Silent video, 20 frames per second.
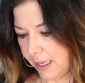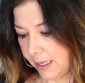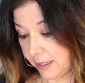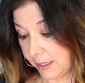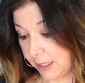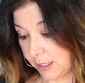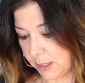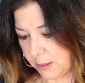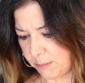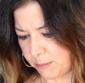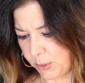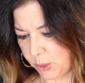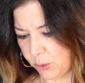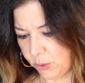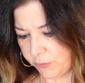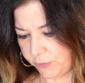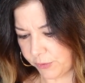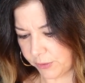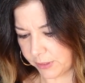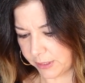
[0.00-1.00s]
This is in
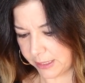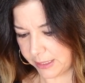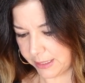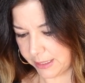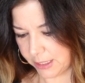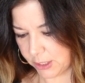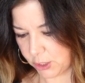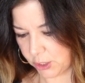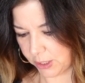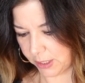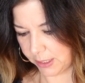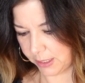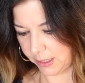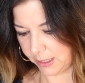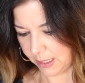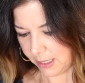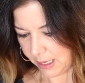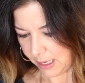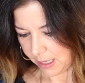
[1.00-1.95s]
beautiful condition.